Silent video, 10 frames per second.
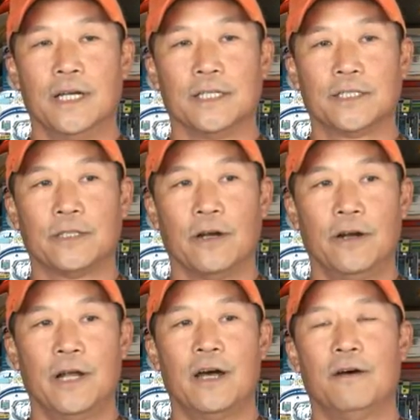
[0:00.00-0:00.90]

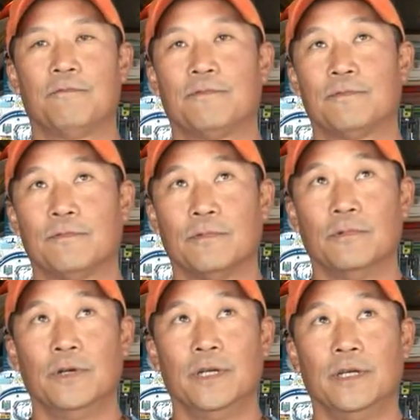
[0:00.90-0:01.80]
Started out
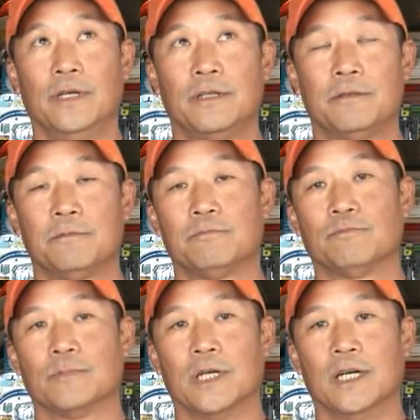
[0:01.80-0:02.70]
with,
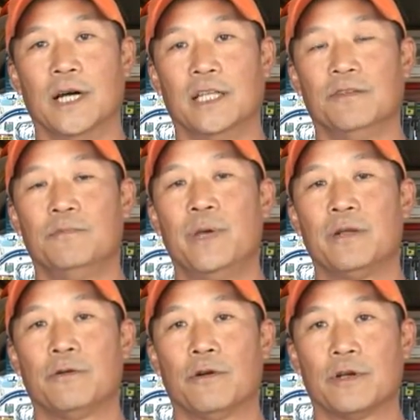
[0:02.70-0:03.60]
I live in
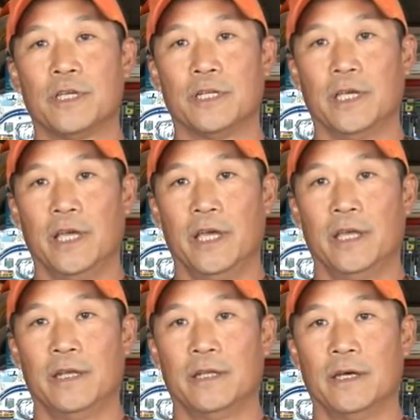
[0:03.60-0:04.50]
Bend, Oregon,
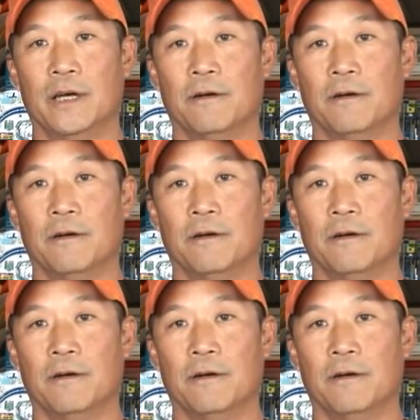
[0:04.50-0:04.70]
and